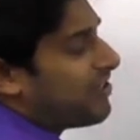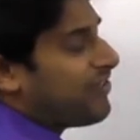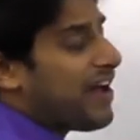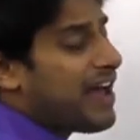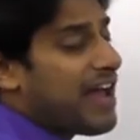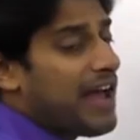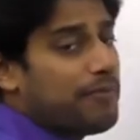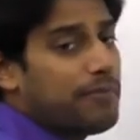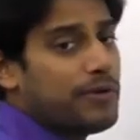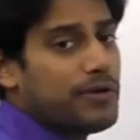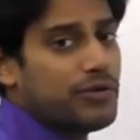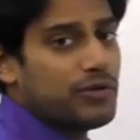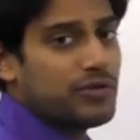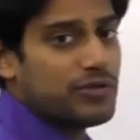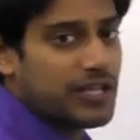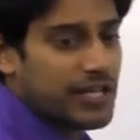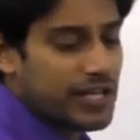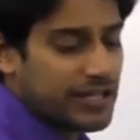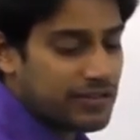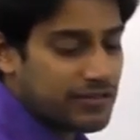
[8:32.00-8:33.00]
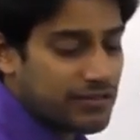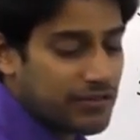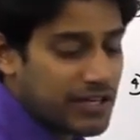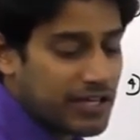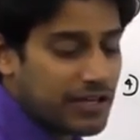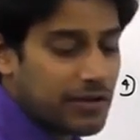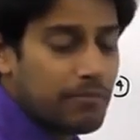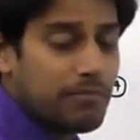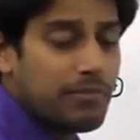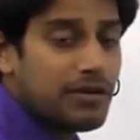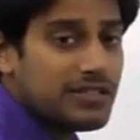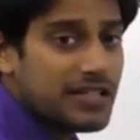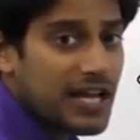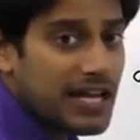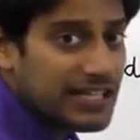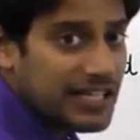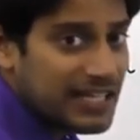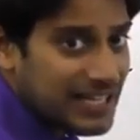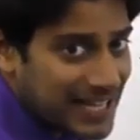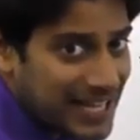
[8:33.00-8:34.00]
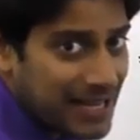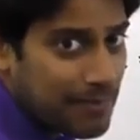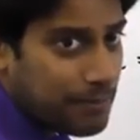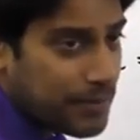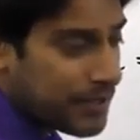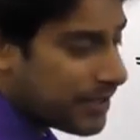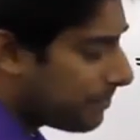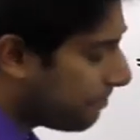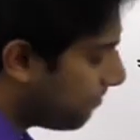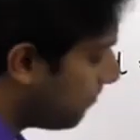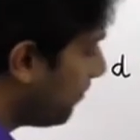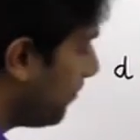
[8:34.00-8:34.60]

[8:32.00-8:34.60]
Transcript: If I happen to say 3 numbers are in AP,